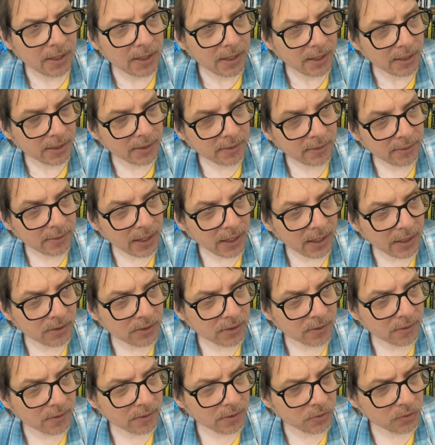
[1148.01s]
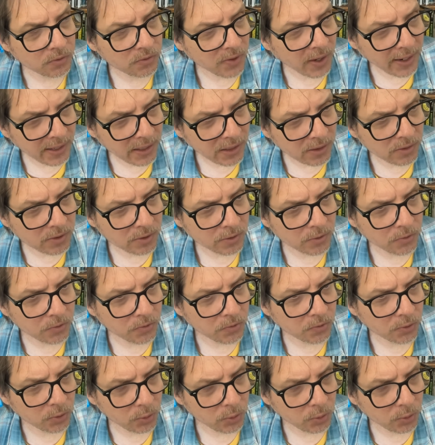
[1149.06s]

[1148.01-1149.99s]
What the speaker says: that the scientists